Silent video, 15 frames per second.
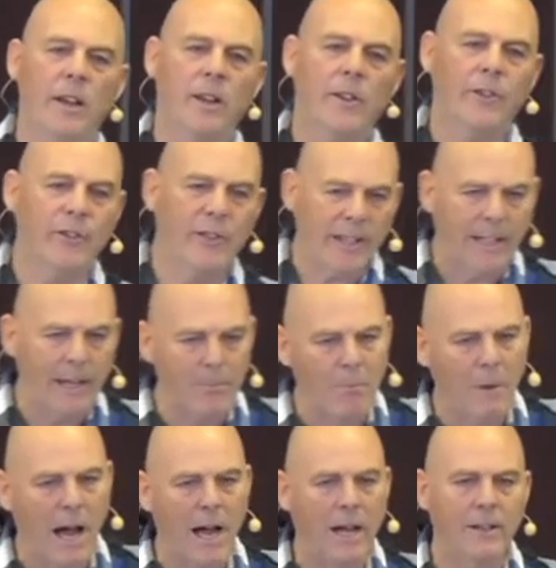sick in
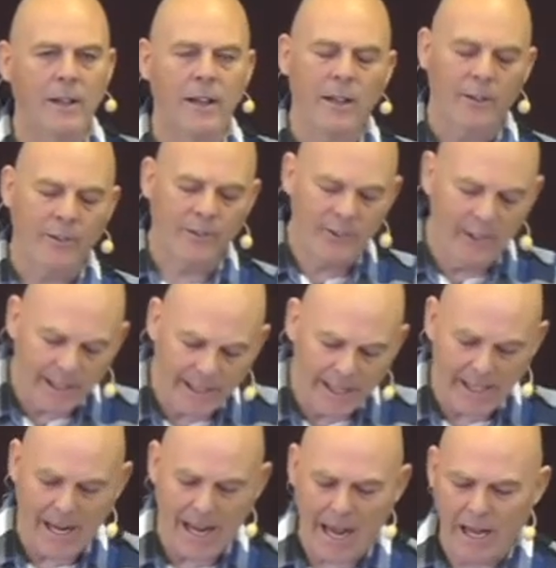mind, sick
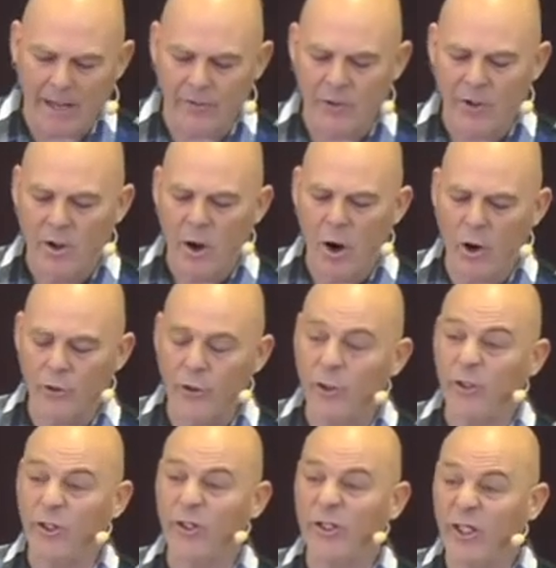in heart, or
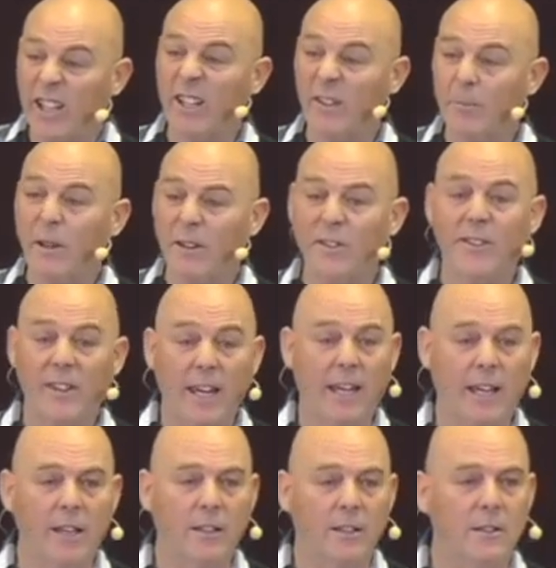just sick of being
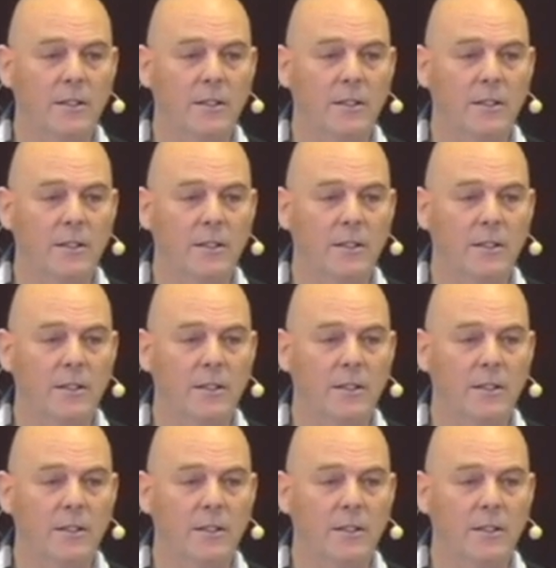sick.